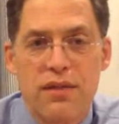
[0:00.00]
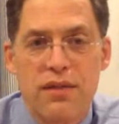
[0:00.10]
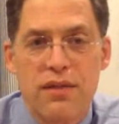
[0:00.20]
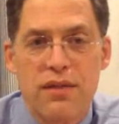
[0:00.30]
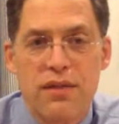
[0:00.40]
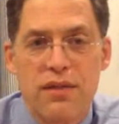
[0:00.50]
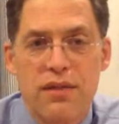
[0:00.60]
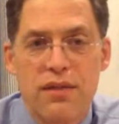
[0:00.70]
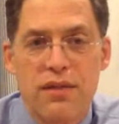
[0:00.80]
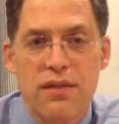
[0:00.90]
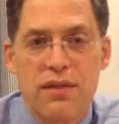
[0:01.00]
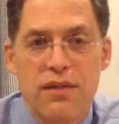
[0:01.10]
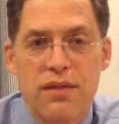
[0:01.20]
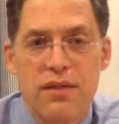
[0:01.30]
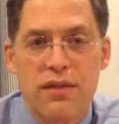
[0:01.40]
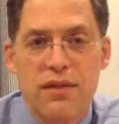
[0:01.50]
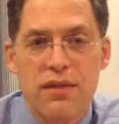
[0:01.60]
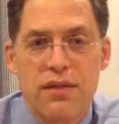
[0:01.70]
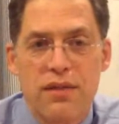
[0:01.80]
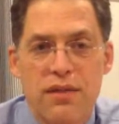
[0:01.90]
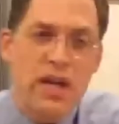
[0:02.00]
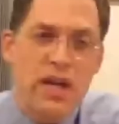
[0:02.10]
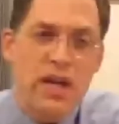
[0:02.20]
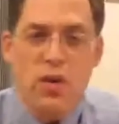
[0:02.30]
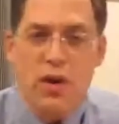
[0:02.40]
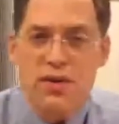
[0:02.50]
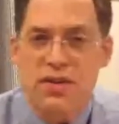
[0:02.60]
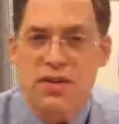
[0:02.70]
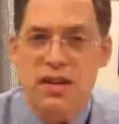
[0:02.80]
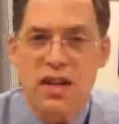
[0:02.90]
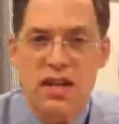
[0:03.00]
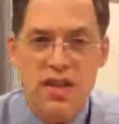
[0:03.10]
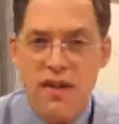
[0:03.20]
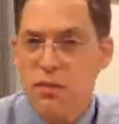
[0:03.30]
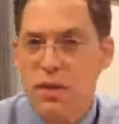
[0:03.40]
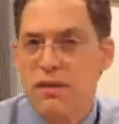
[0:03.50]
provide this cellular resource that has never been